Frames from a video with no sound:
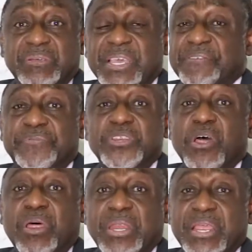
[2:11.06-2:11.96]
if
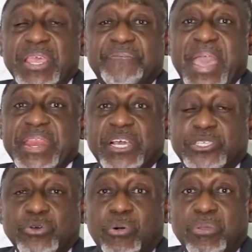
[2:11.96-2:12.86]
none, if any
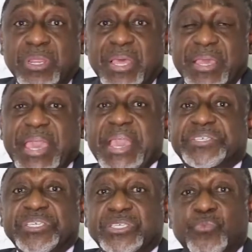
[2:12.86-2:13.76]
at all,
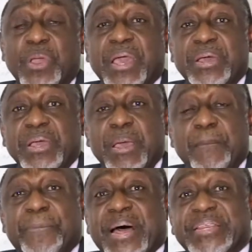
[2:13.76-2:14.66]
cases where
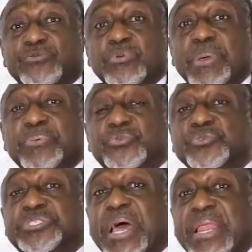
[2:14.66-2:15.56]
parties will be able
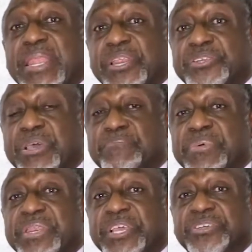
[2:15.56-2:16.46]
to challenge a
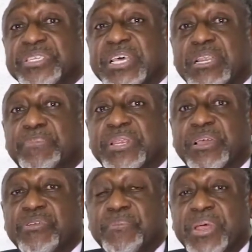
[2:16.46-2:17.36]
mediation settlement
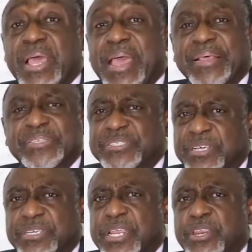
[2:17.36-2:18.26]
agreement,
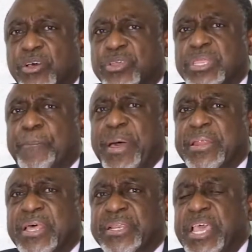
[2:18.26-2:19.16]
certainly not on the
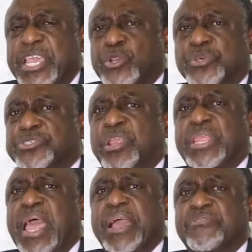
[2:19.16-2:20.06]
part that it was not
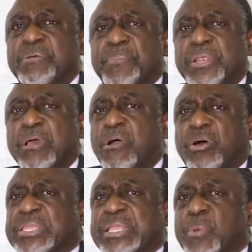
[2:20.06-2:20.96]
their agreement,
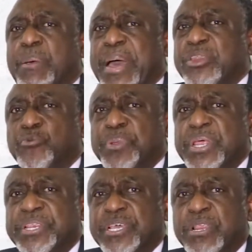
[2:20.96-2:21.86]
or that they were
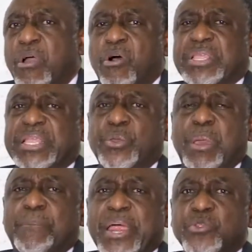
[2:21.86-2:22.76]
manipulated, or that they
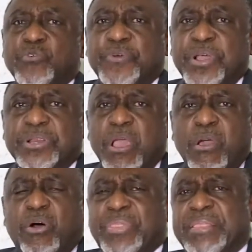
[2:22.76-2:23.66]
were maneuvered,
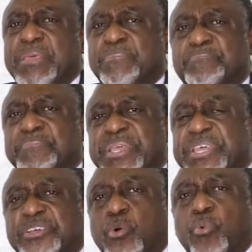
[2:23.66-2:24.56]
or that the
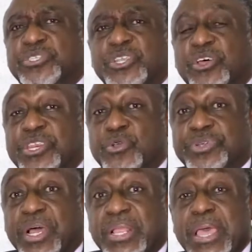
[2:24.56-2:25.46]
mediator was not
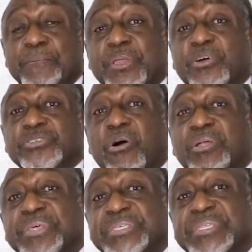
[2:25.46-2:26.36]
neutral, because
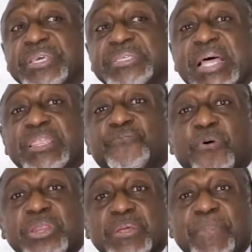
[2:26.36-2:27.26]
all these things are the
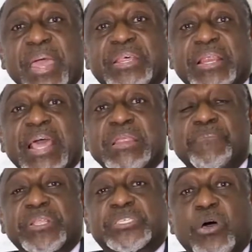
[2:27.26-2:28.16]
fundamental
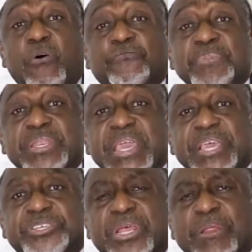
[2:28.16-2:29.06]
elements of
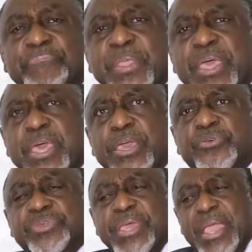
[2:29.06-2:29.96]
mediation.
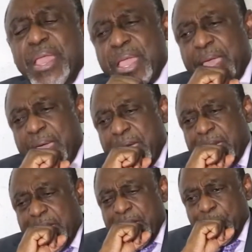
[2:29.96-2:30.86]
You see,
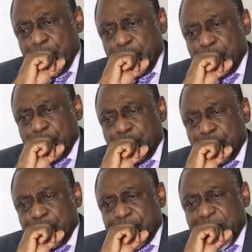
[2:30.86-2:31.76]

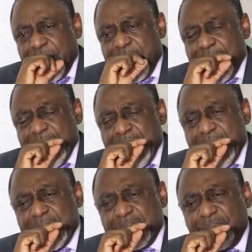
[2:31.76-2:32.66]

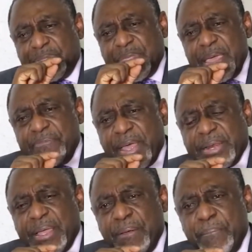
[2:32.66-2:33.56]
the thing
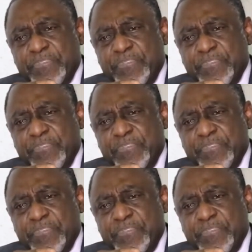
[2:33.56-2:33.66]
that